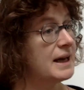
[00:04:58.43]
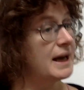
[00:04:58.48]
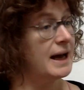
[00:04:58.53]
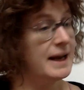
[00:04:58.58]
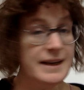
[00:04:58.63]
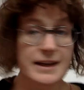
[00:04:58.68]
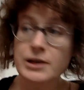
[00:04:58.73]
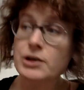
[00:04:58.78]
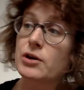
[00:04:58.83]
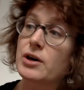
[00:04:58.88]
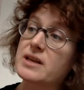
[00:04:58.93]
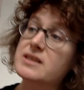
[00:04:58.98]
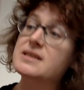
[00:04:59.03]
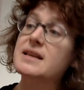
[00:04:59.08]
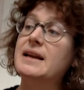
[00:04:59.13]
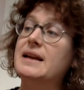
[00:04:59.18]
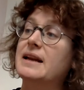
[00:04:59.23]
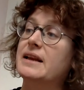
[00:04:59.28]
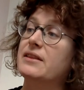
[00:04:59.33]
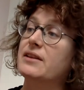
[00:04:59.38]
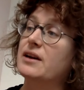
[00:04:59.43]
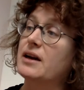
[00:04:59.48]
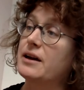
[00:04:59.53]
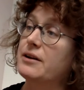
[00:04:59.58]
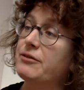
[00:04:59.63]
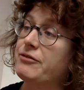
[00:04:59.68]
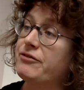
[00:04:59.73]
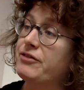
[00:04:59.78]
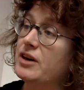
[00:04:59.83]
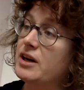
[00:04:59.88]
And interestingly, the kind
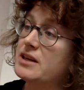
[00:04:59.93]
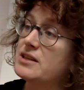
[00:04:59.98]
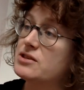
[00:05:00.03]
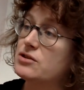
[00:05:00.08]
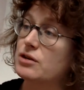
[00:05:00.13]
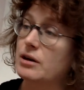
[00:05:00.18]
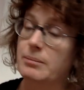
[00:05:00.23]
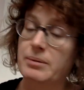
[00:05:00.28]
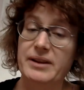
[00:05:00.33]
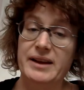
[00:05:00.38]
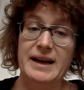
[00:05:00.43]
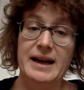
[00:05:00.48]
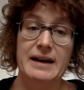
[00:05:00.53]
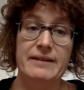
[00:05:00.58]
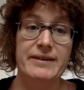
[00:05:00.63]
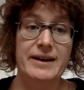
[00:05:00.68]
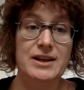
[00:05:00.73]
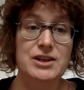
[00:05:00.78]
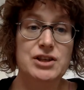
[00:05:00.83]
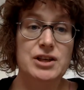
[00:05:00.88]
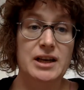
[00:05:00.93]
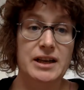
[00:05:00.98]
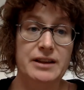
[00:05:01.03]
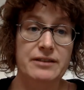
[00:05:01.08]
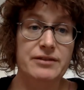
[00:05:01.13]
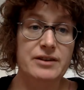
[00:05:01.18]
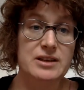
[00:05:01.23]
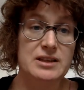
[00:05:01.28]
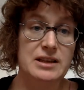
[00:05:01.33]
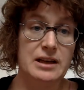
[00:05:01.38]
of first trouble they have, actually, the
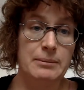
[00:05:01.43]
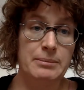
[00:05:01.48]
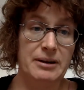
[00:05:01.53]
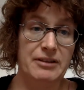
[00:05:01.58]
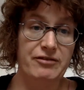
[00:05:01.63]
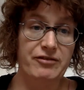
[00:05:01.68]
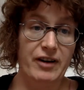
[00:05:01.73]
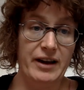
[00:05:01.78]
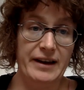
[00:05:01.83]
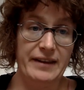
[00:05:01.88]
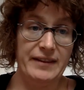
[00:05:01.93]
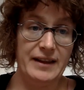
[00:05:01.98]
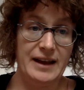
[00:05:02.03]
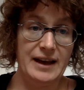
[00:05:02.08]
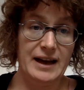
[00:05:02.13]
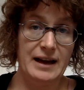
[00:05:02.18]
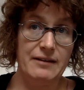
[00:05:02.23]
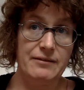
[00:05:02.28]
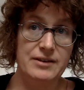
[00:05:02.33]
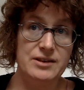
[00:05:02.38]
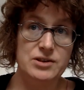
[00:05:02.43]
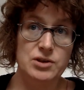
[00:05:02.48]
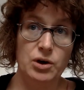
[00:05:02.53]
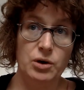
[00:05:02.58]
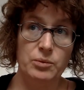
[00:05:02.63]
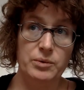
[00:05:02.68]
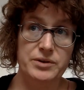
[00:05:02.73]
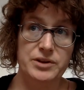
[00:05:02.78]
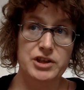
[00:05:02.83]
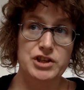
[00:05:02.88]
first kind of big fight they have, is
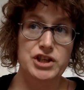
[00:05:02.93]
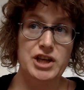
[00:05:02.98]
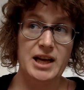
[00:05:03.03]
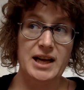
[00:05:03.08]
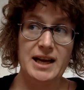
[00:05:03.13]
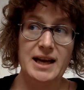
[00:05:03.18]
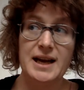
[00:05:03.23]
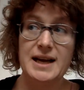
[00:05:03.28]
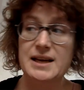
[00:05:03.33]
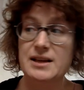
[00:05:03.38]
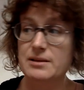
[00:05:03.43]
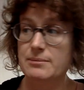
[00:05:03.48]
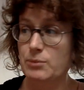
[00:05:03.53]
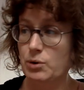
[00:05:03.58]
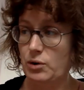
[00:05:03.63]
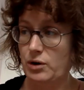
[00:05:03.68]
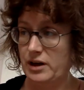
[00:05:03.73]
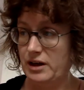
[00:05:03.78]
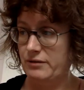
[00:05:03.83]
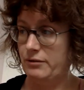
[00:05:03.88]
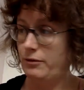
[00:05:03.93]
not with the GAA, the more kind